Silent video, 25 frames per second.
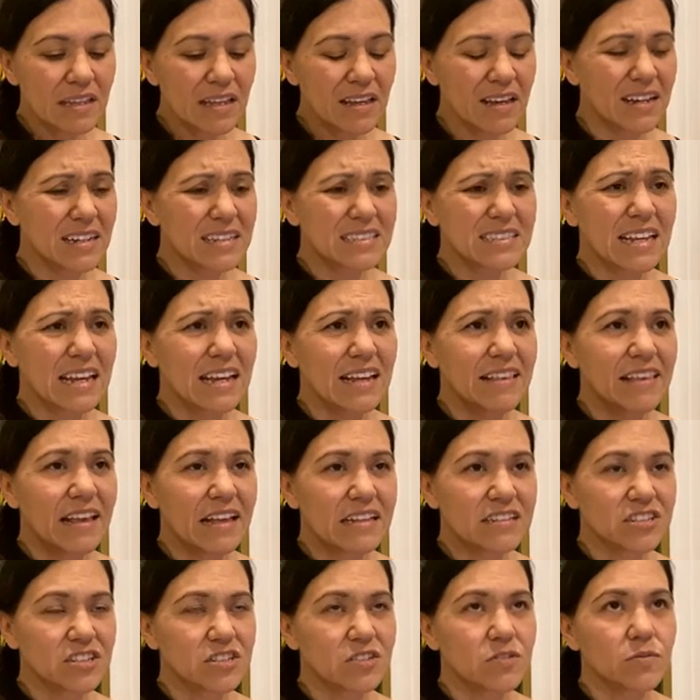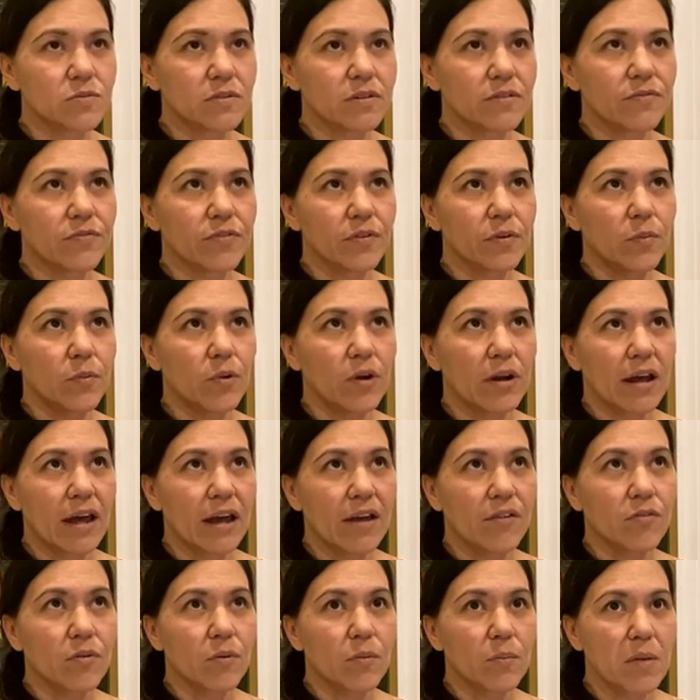I said that's just what, from what
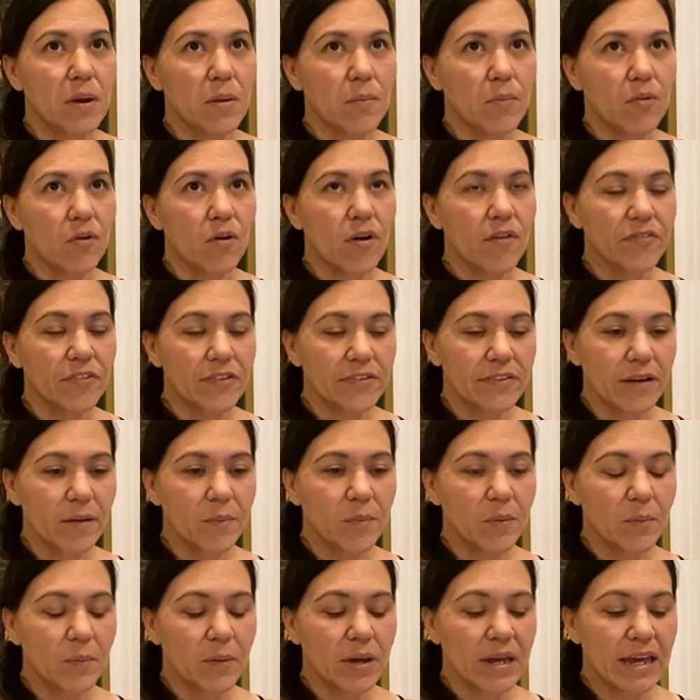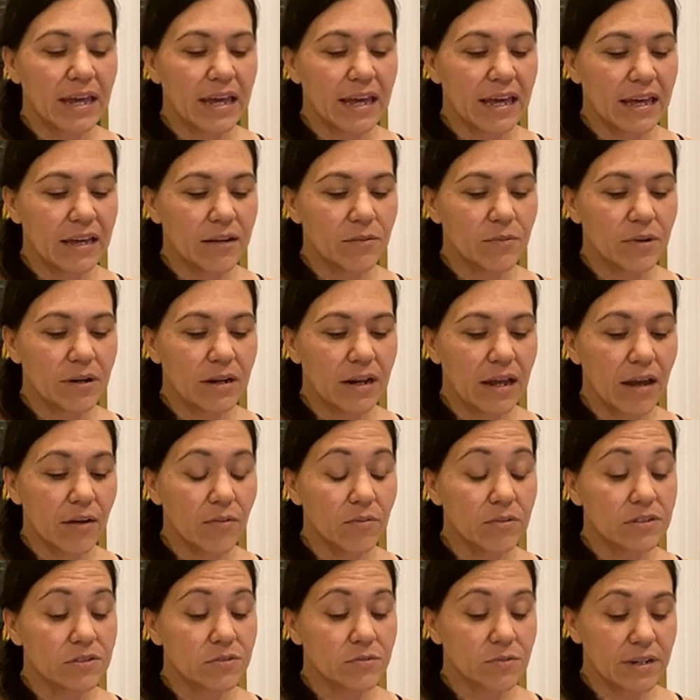I remember off the top of my head when
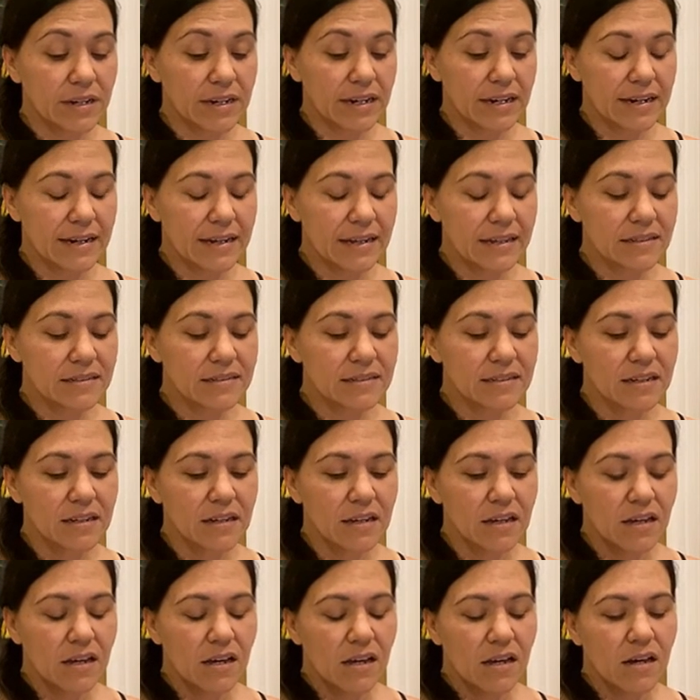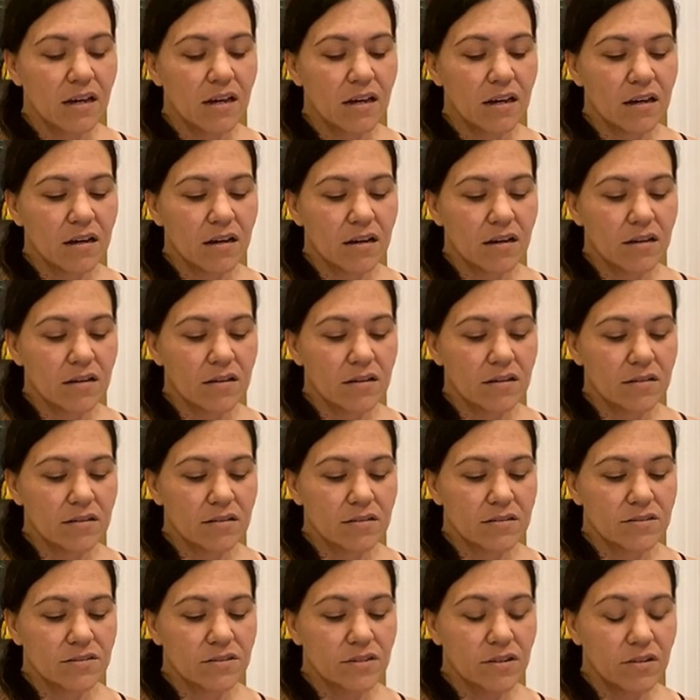I was reading it. Uh,
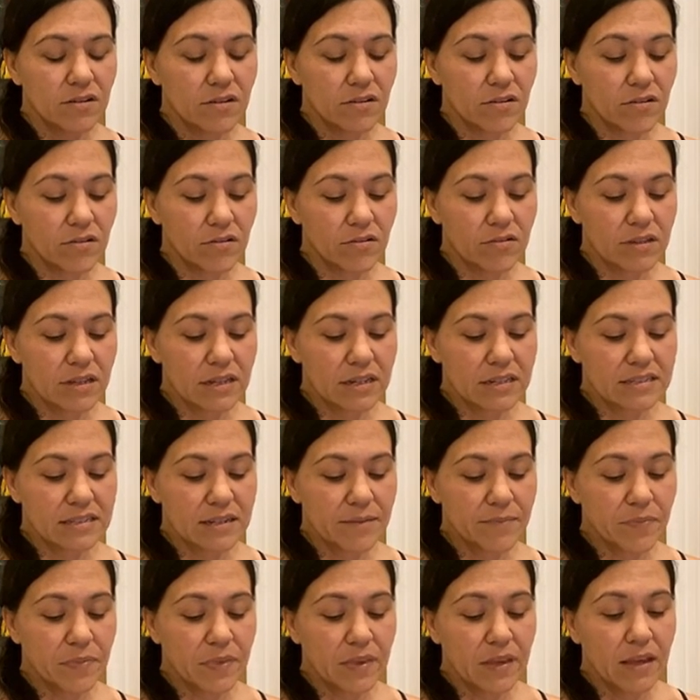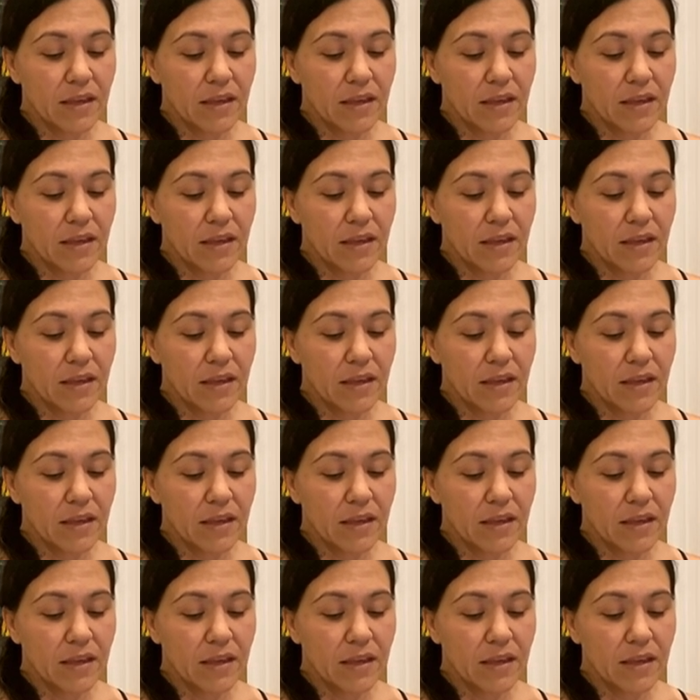so like I said,